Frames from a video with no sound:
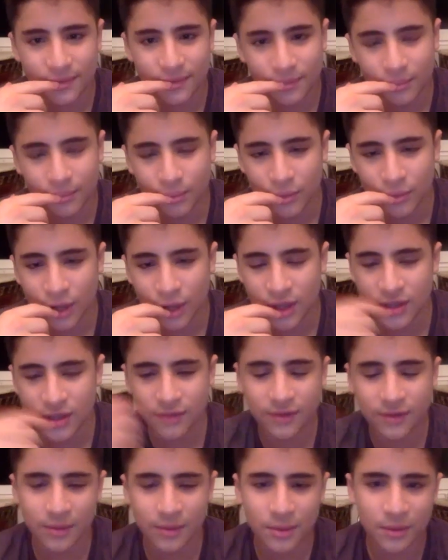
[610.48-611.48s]
lots
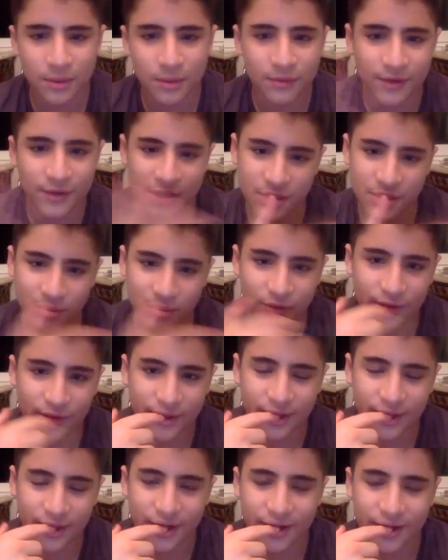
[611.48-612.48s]
of WWE fans are moving
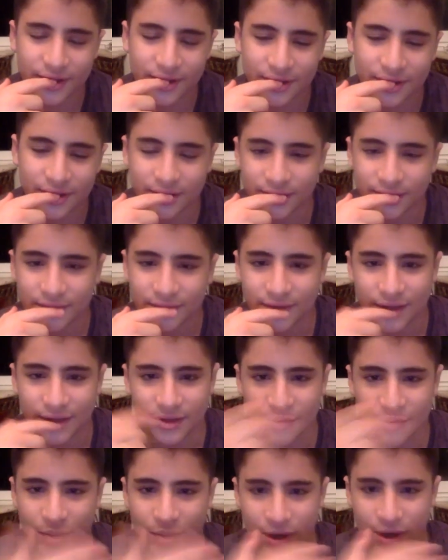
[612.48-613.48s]
there, so like
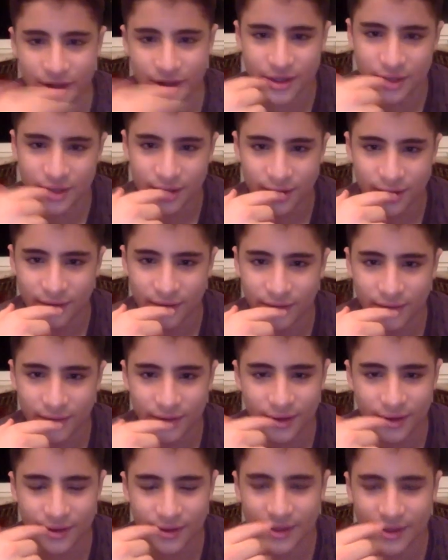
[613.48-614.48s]
to watch.
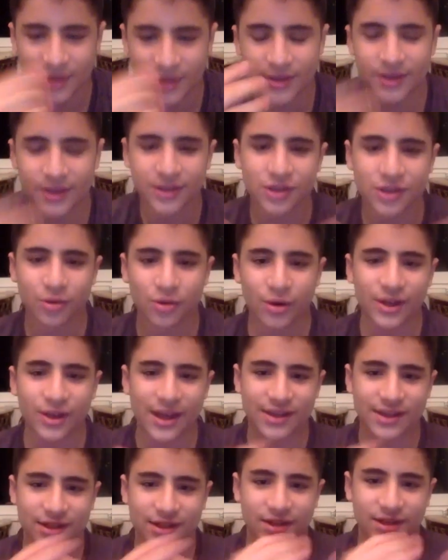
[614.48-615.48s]
They're thinking the
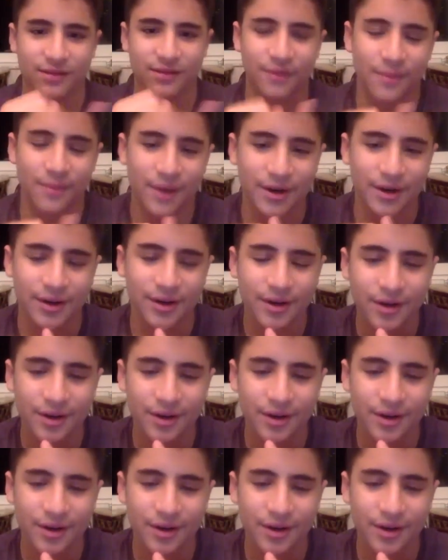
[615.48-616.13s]
storylines and stuff are better.